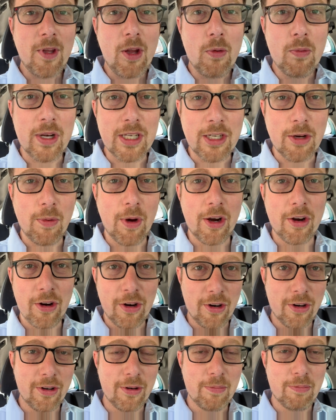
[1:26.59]
when she won
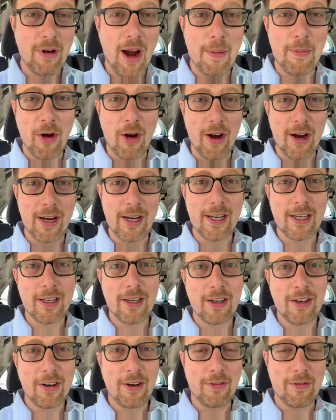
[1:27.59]
her primary,
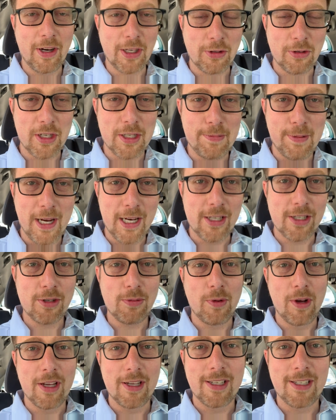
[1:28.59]
her victory speech
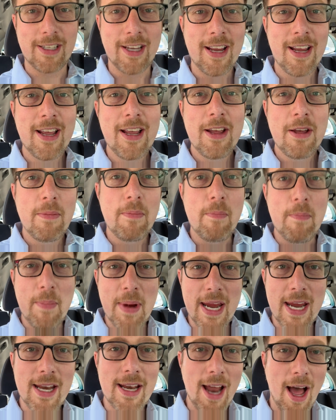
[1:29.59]
was,
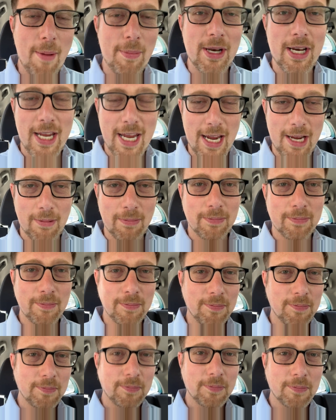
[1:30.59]
me nominee.
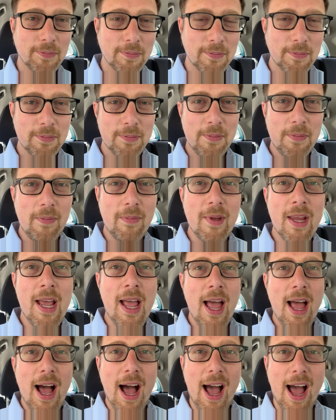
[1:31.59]

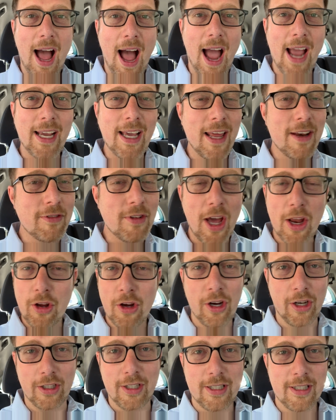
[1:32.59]
Uh, I kind of got
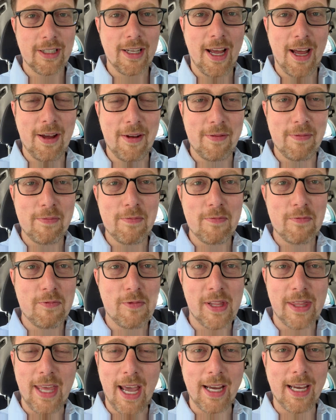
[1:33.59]
hooked. Uh,
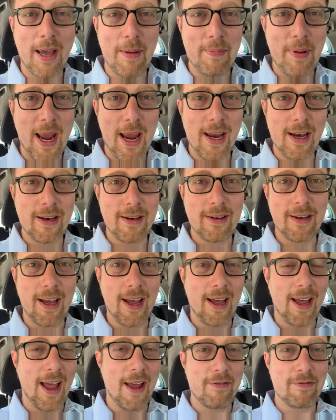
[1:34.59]
with that campaign,
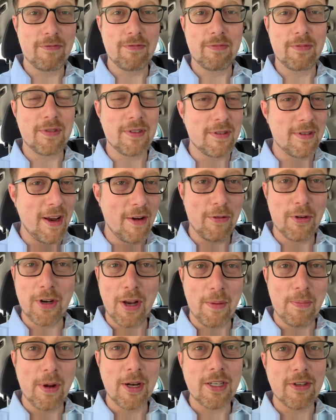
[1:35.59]
uh, I've never
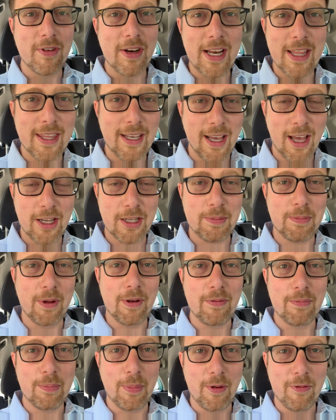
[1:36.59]
done much of anything else but,
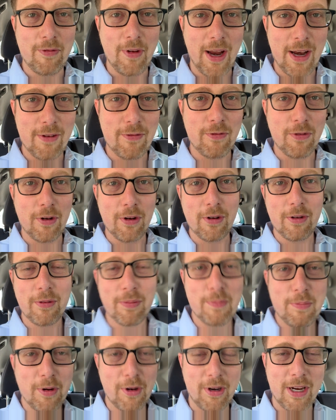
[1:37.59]
but fight for
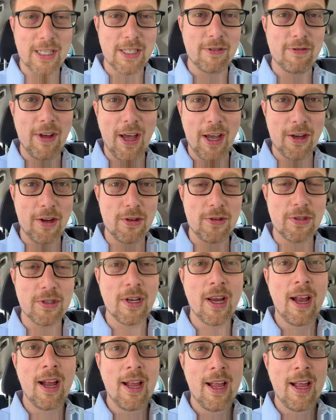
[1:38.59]
progressive values.